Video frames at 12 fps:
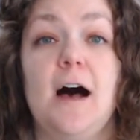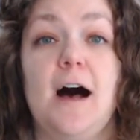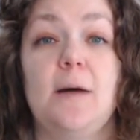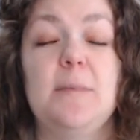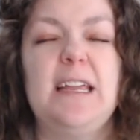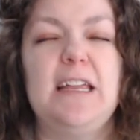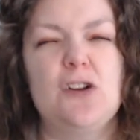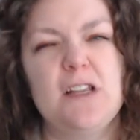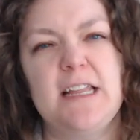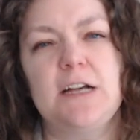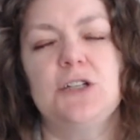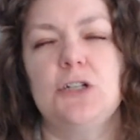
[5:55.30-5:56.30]
here and
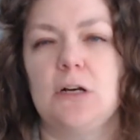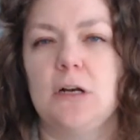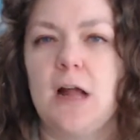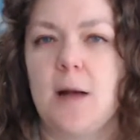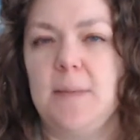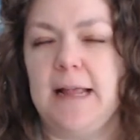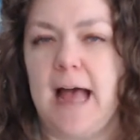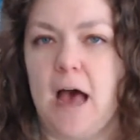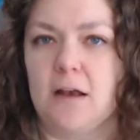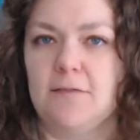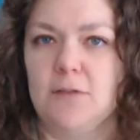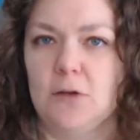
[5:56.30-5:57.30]
there started coming out
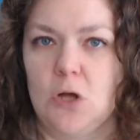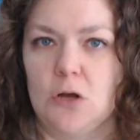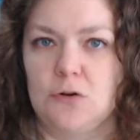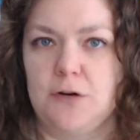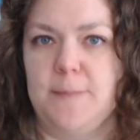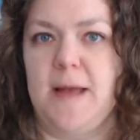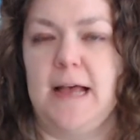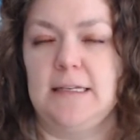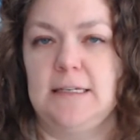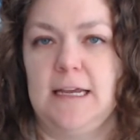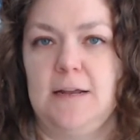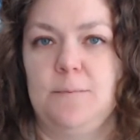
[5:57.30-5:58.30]
of the laundry
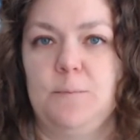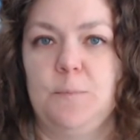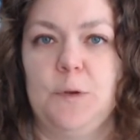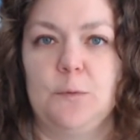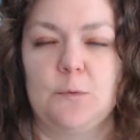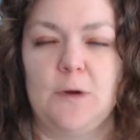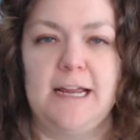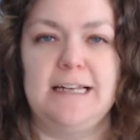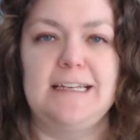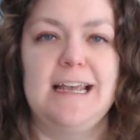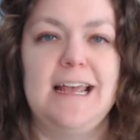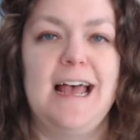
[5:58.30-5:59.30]
basket, right?
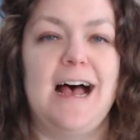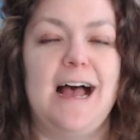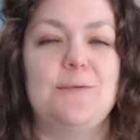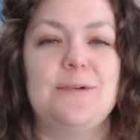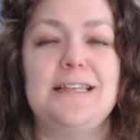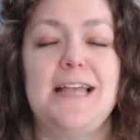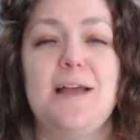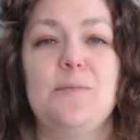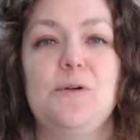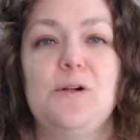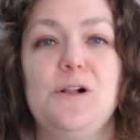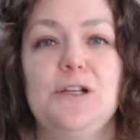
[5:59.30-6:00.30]
I was
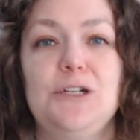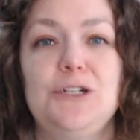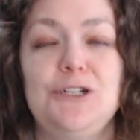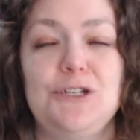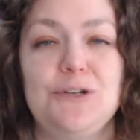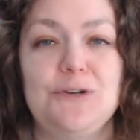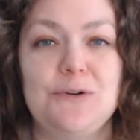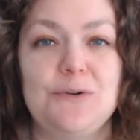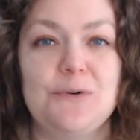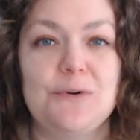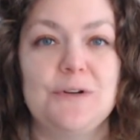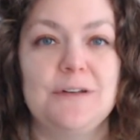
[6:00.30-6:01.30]
able
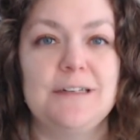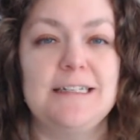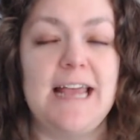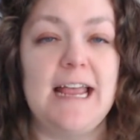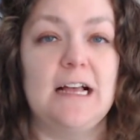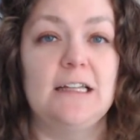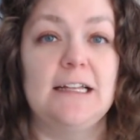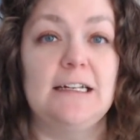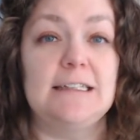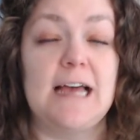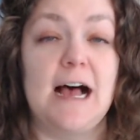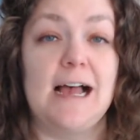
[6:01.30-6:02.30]
to take a little
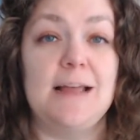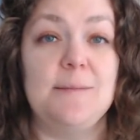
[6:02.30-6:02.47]
time